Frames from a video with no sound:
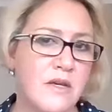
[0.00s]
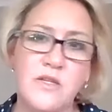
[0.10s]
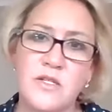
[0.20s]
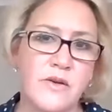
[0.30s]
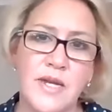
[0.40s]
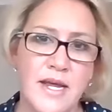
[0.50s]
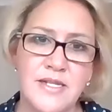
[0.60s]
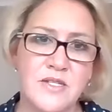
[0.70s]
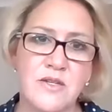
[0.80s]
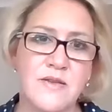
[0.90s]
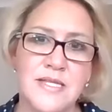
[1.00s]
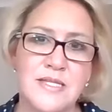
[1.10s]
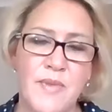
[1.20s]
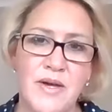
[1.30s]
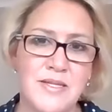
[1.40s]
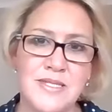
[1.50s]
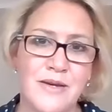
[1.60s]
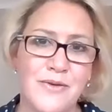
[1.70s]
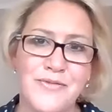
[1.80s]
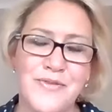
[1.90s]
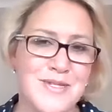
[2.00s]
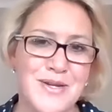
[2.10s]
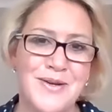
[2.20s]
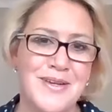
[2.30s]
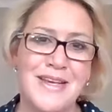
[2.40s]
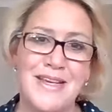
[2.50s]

you don't need to do this by yourself you don't